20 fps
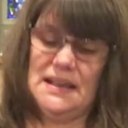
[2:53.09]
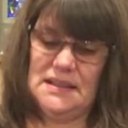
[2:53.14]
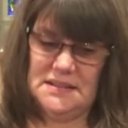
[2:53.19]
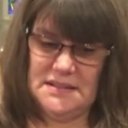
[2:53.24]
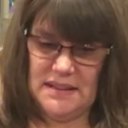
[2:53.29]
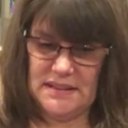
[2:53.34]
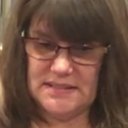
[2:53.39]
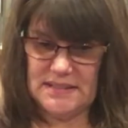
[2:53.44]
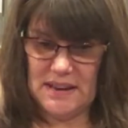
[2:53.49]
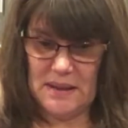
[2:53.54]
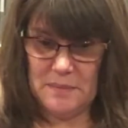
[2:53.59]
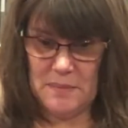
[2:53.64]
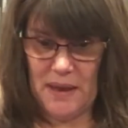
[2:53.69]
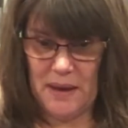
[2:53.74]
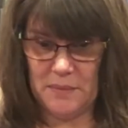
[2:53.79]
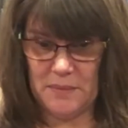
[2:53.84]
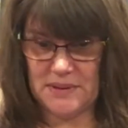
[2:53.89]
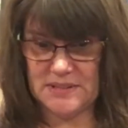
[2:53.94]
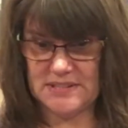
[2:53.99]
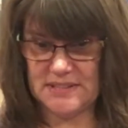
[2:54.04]
doesn't it make
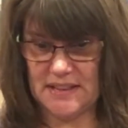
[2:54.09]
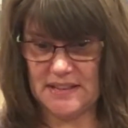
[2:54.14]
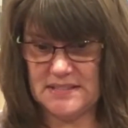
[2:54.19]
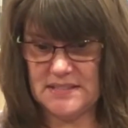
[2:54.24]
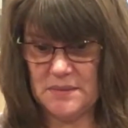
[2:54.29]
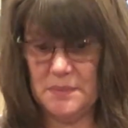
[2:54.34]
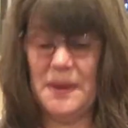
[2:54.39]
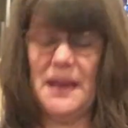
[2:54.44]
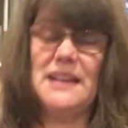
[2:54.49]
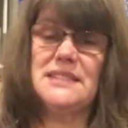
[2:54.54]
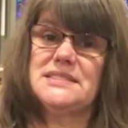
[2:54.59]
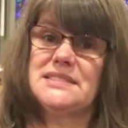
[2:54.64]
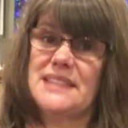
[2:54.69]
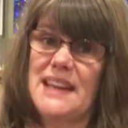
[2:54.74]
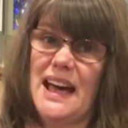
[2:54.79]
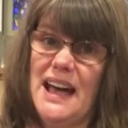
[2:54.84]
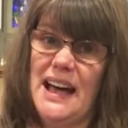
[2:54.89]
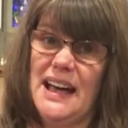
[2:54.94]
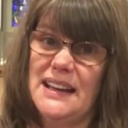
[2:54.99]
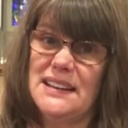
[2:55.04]
more sense that we ask
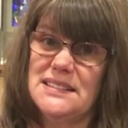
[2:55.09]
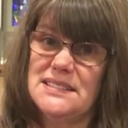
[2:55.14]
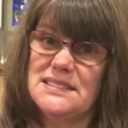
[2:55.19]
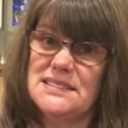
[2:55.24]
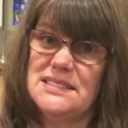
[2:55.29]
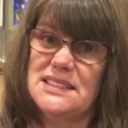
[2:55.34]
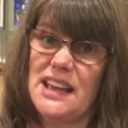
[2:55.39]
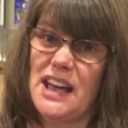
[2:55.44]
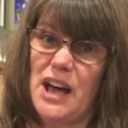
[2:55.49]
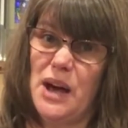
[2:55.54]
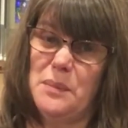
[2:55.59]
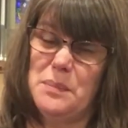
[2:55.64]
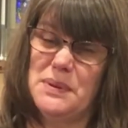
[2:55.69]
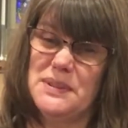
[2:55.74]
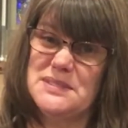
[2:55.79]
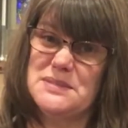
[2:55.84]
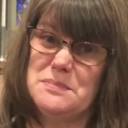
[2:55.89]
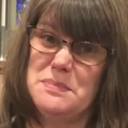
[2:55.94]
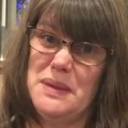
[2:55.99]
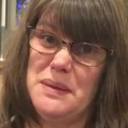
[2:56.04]
God to help
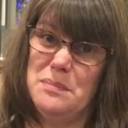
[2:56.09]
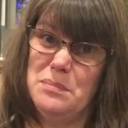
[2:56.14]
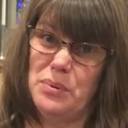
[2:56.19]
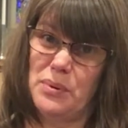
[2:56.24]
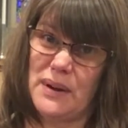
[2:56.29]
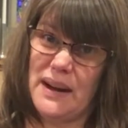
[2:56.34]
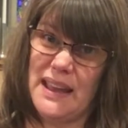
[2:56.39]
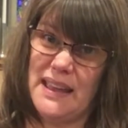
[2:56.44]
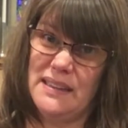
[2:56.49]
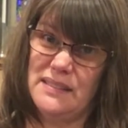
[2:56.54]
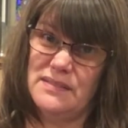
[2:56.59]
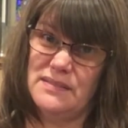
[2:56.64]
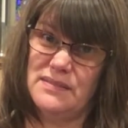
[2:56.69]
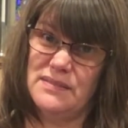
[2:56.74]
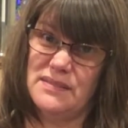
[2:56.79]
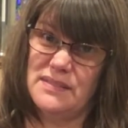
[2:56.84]
us be brave